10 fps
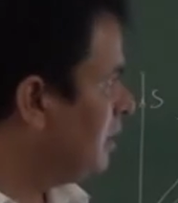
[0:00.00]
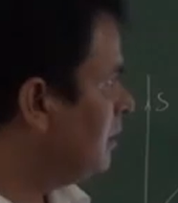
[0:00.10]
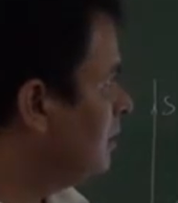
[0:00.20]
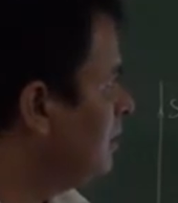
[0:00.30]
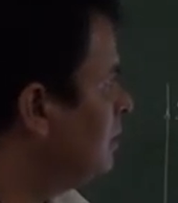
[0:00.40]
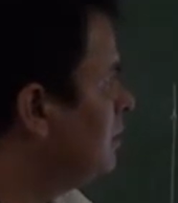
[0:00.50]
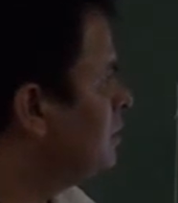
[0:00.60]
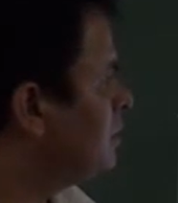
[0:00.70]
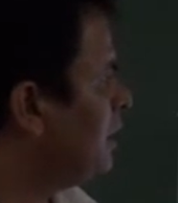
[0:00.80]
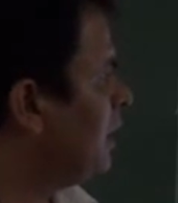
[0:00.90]
we will
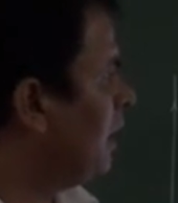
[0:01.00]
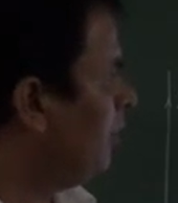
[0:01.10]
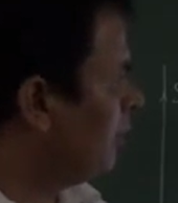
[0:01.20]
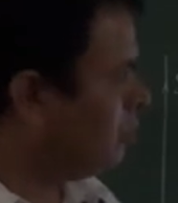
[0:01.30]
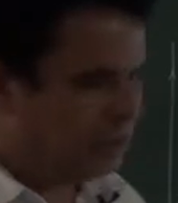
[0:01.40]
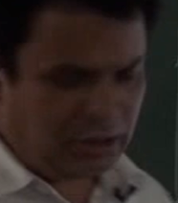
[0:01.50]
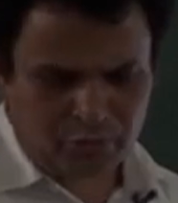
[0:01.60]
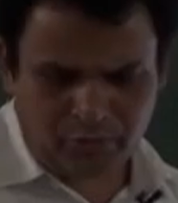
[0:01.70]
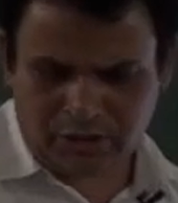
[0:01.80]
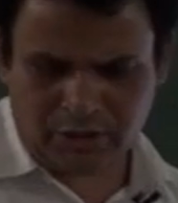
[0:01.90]
see about these